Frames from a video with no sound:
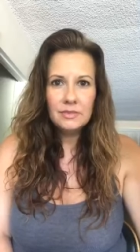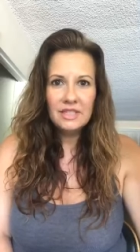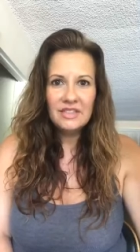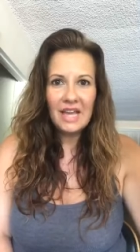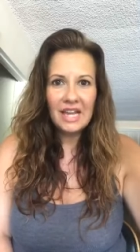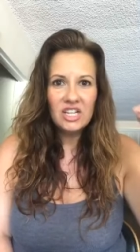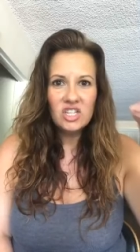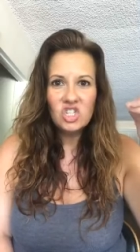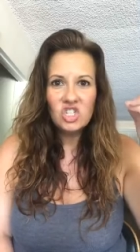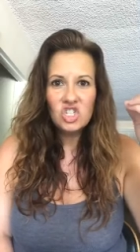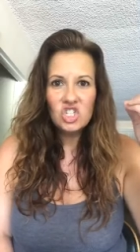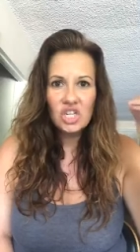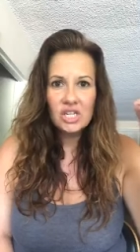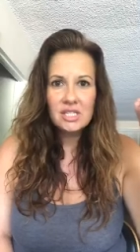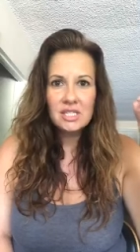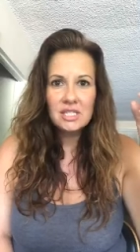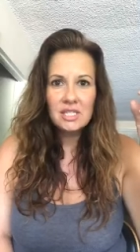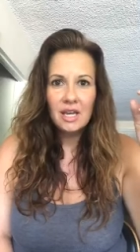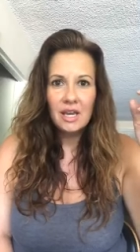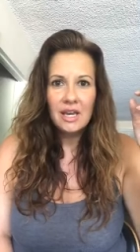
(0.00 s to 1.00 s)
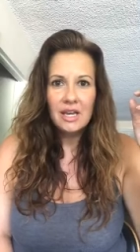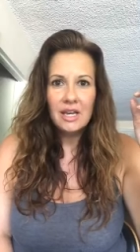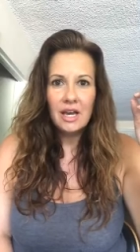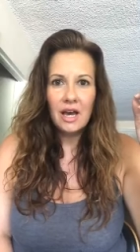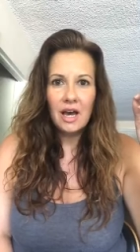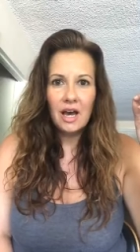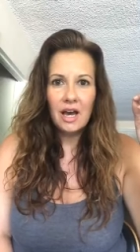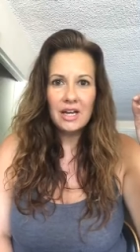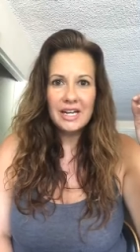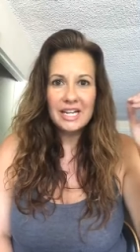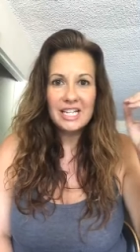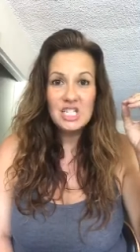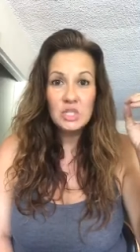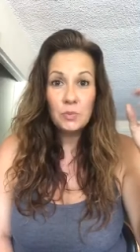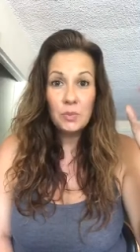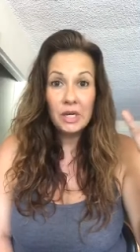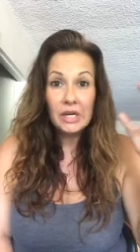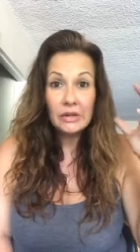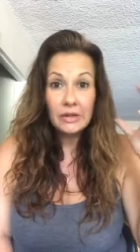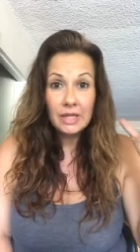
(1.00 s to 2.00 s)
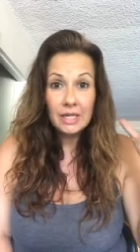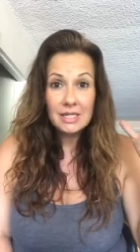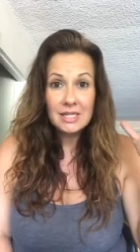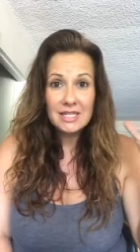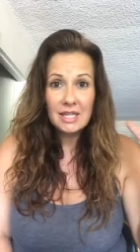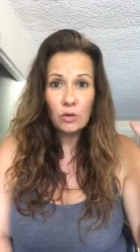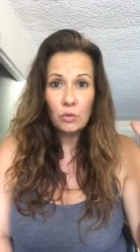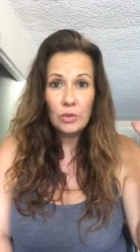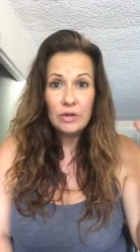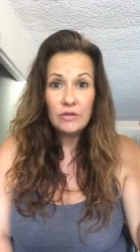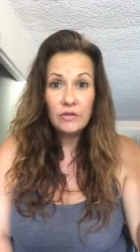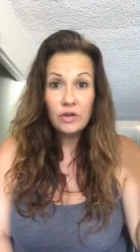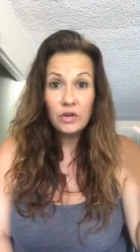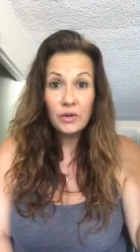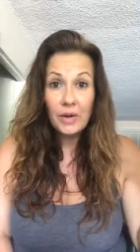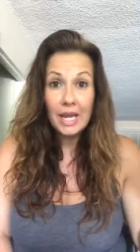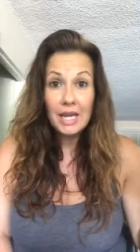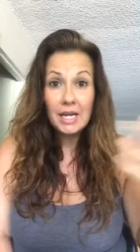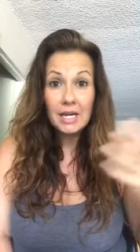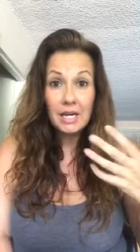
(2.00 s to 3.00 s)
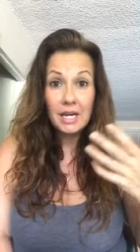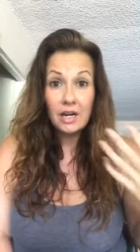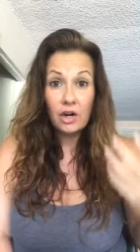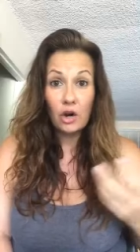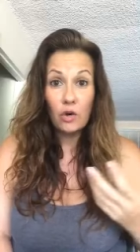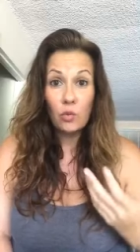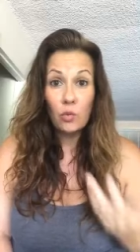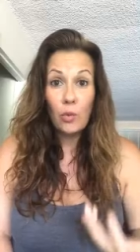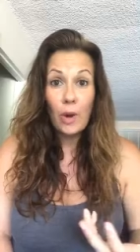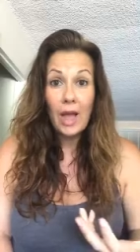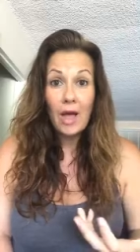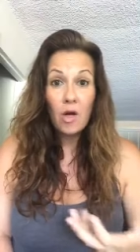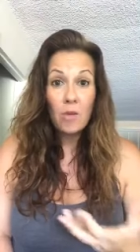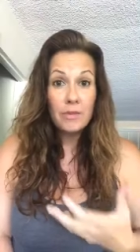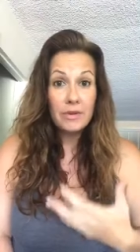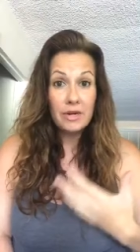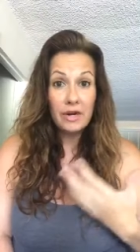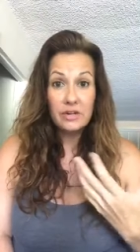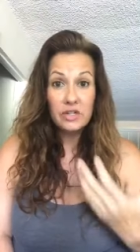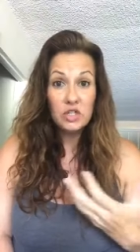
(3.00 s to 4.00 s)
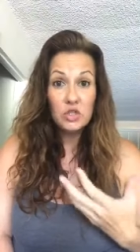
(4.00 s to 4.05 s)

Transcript: That it's just an experience that we've created in our realm, in our